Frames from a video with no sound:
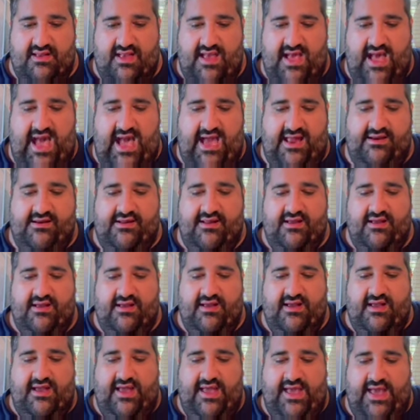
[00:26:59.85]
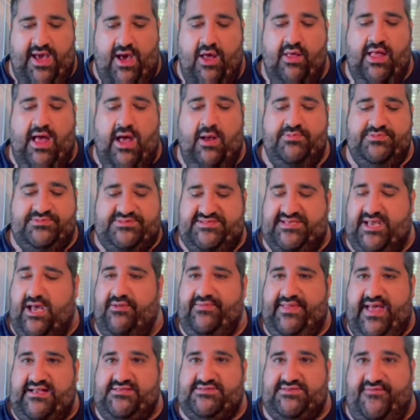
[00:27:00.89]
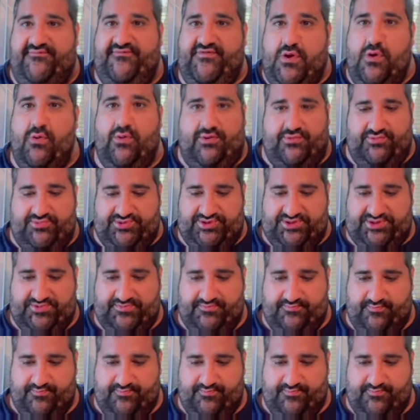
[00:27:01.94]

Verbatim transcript: And he'll help sell that to viewers.